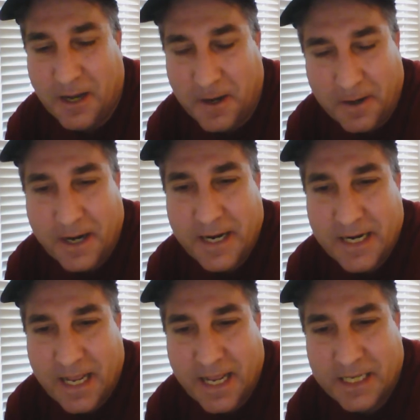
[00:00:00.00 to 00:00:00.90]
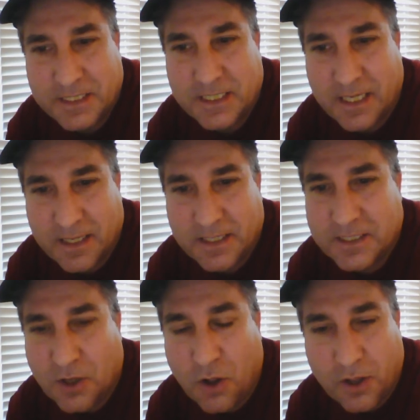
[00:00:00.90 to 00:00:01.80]
all right, as
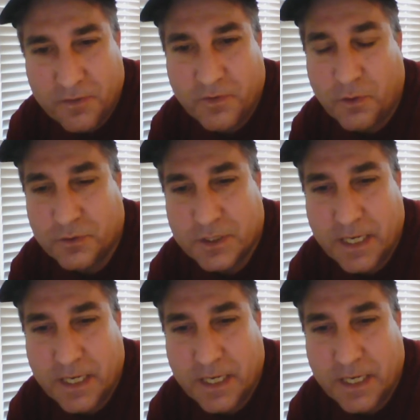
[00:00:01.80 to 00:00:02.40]
this all unfolds.